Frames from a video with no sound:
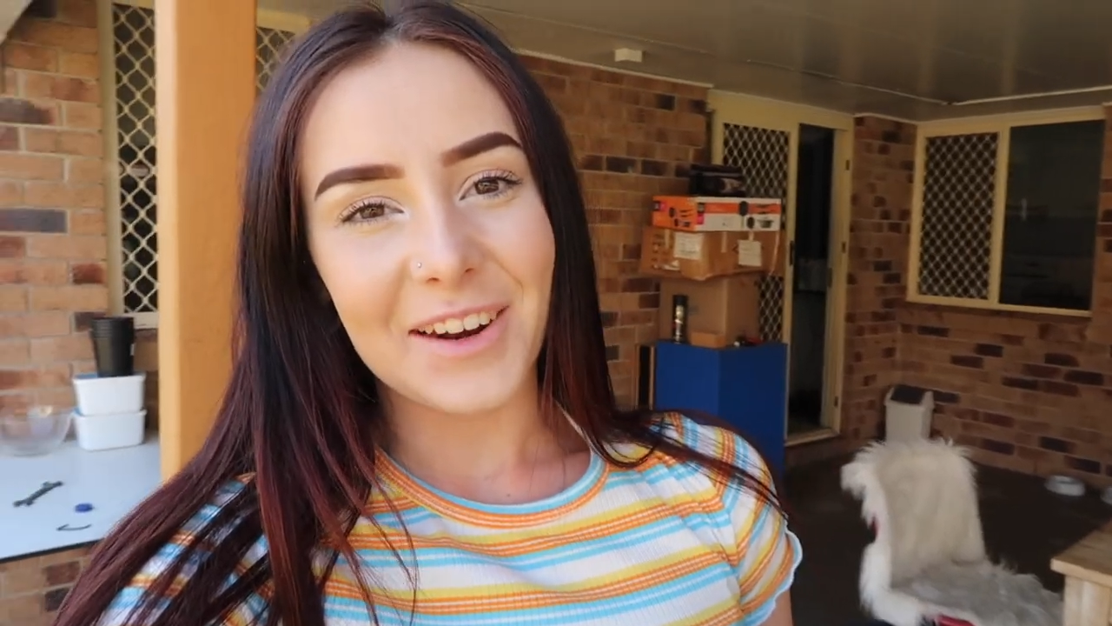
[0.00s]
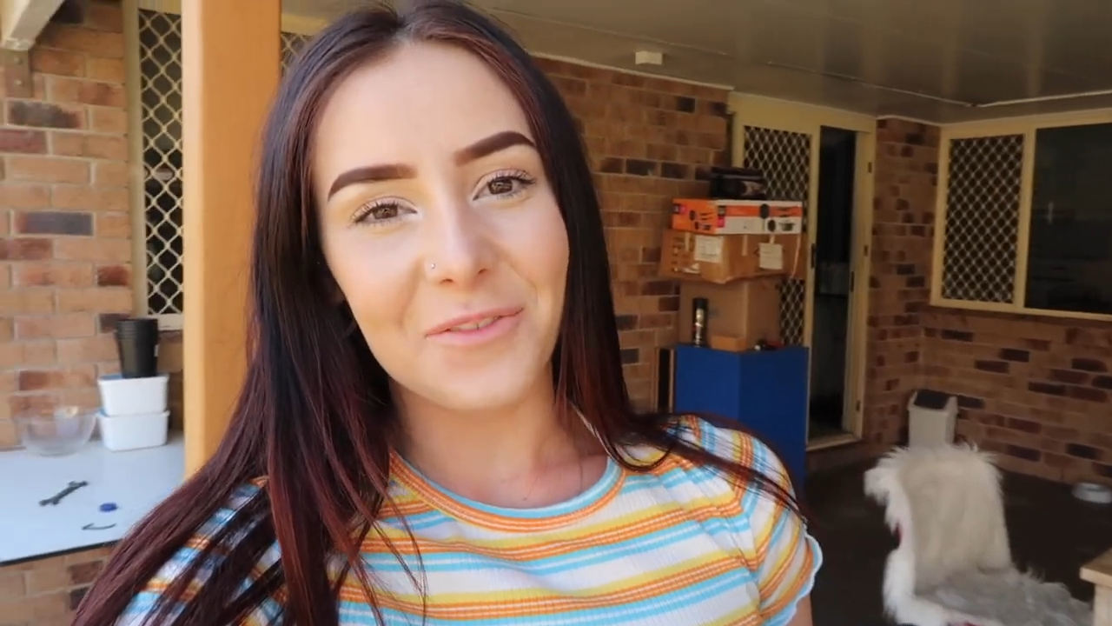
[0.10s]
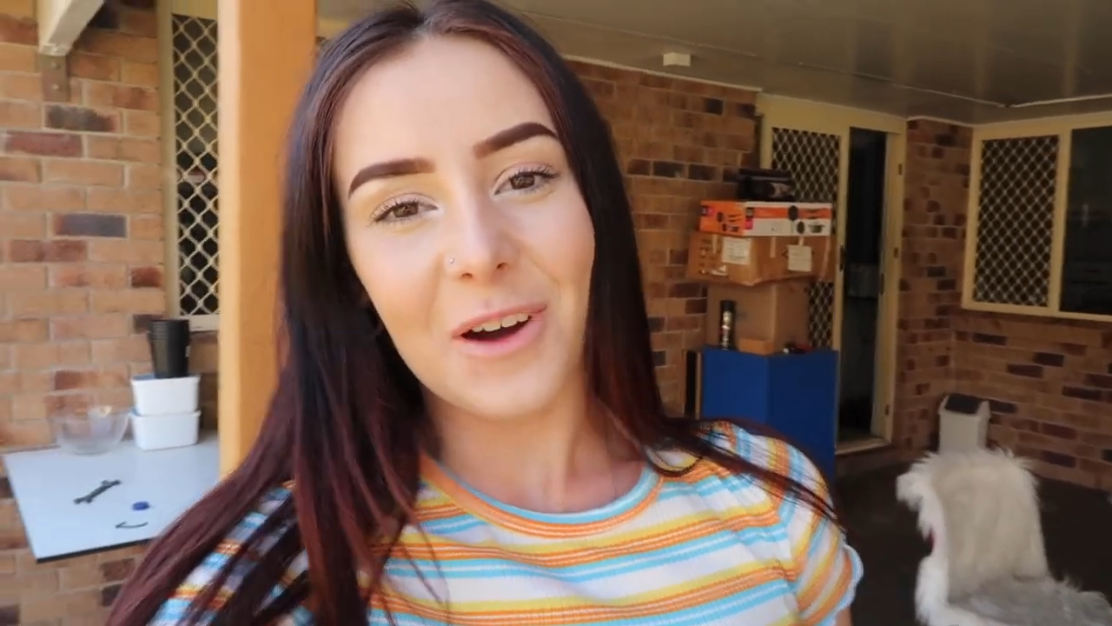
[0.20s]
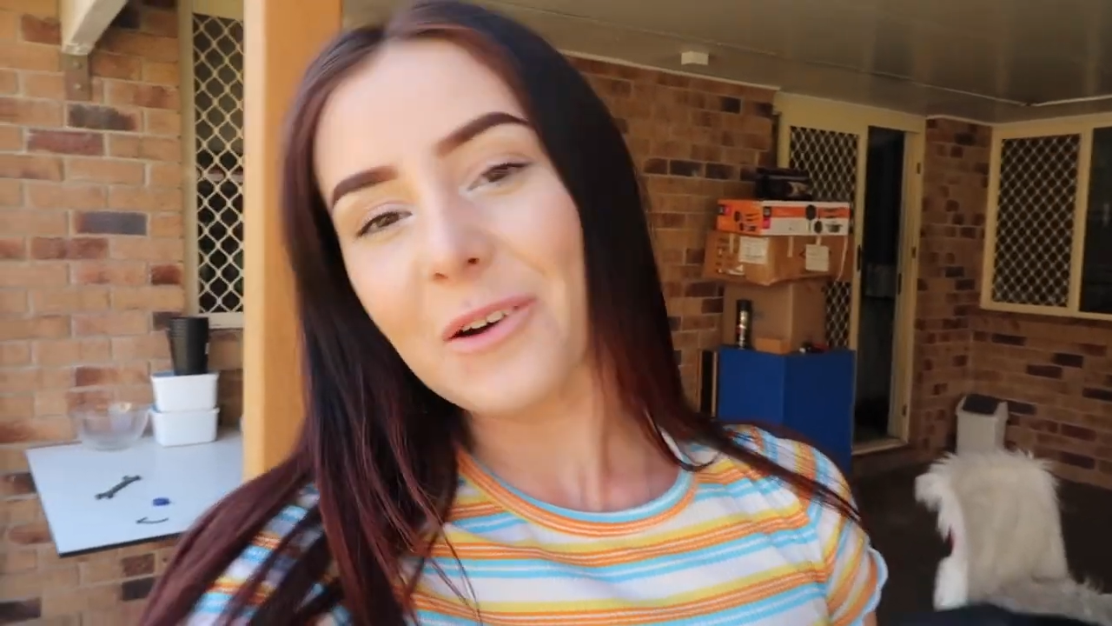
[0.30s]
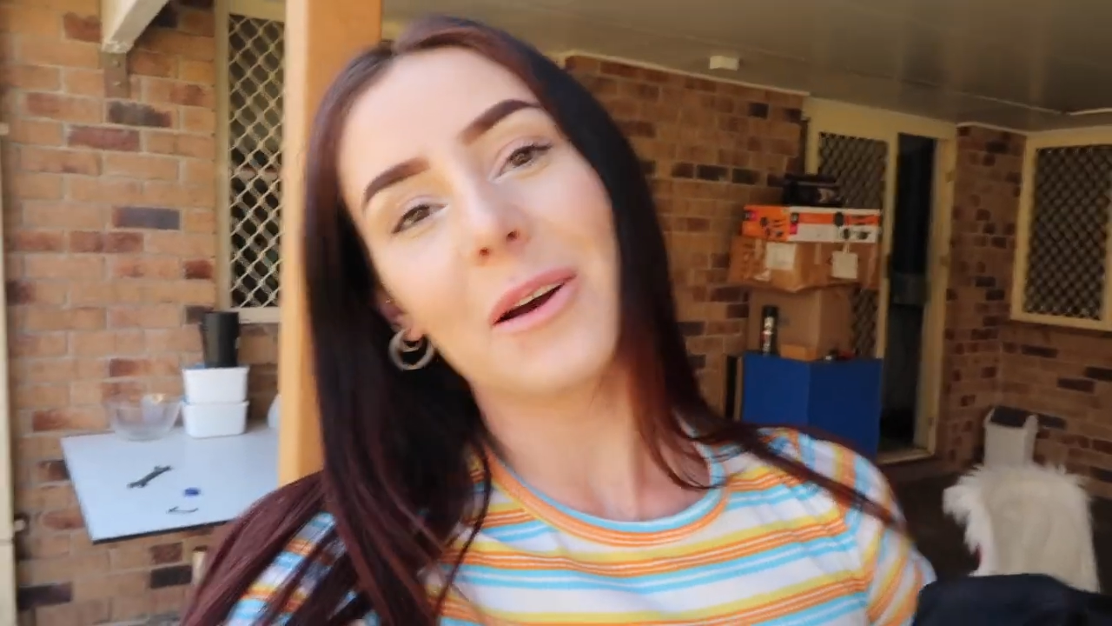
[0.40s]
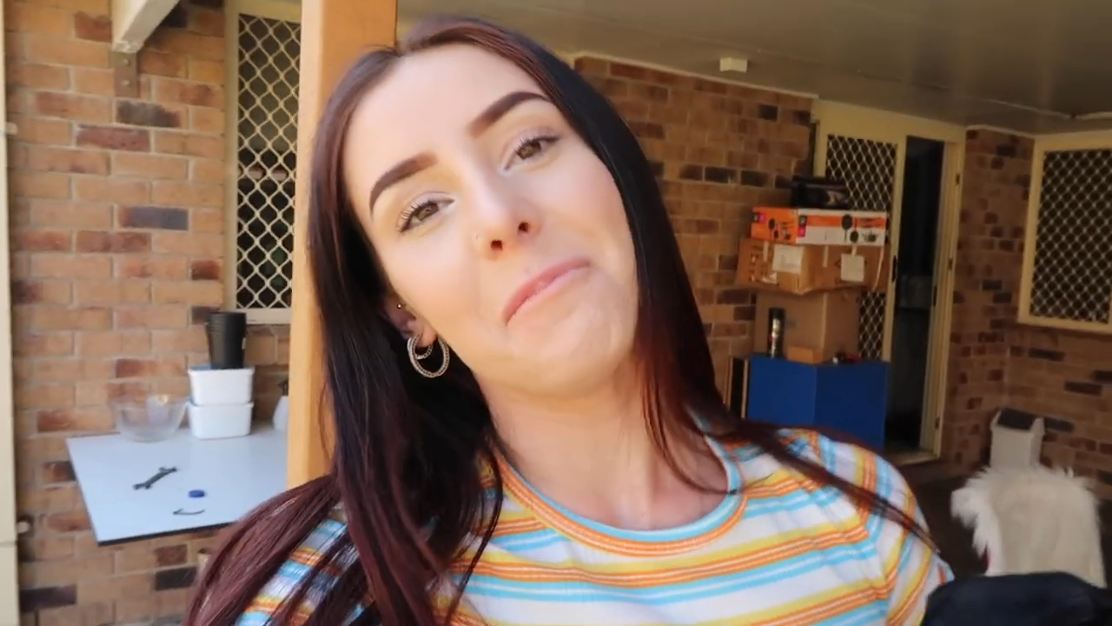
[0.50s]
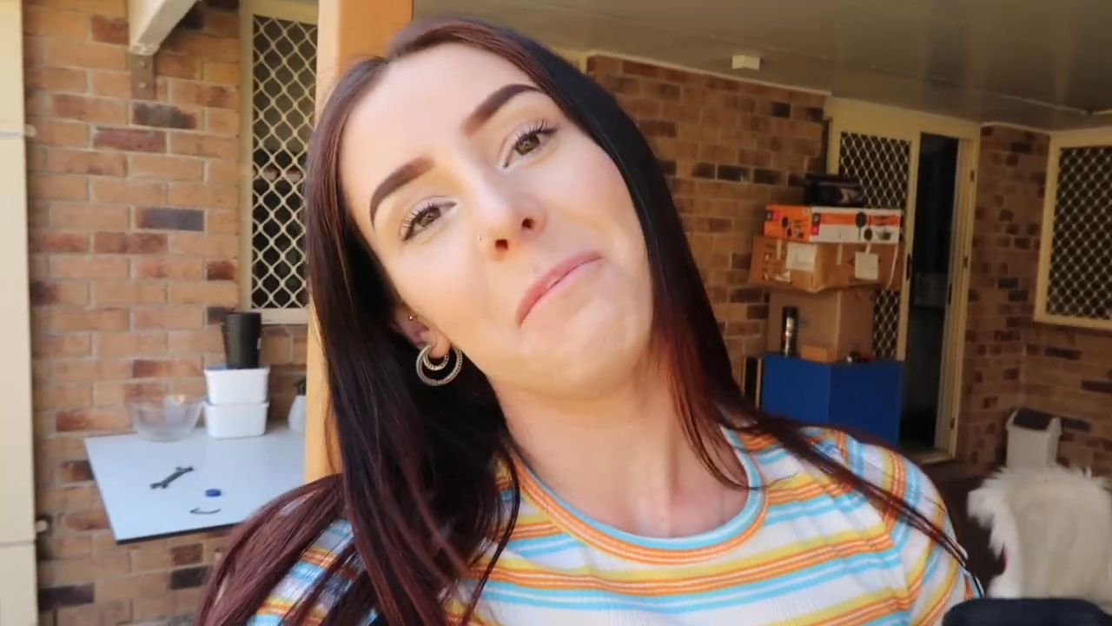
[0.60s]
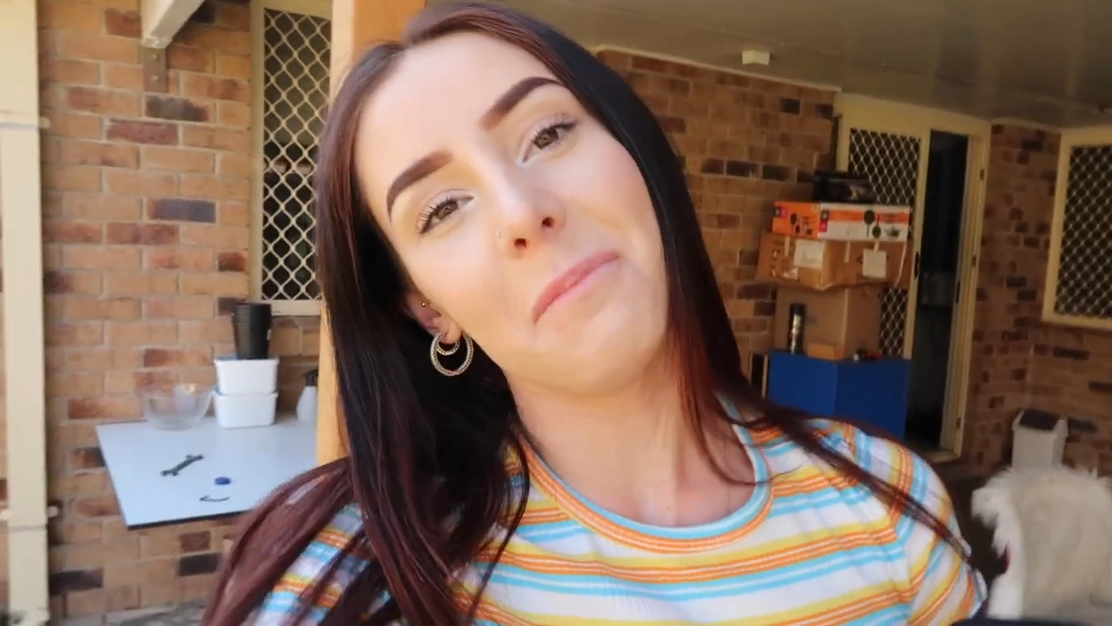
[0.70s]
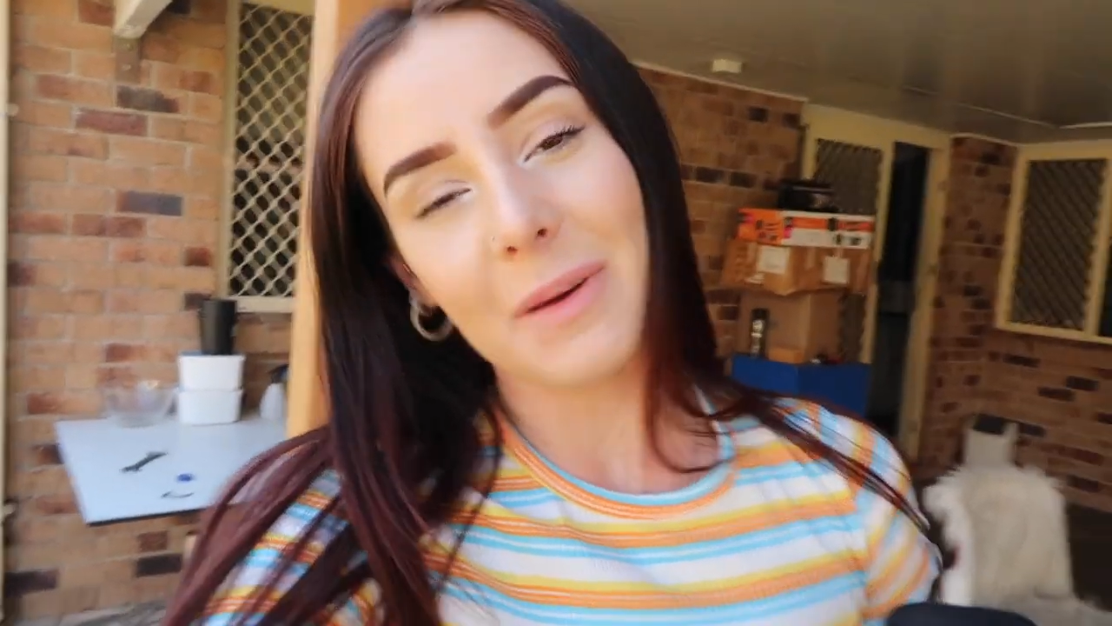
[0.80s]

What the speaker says: and welcome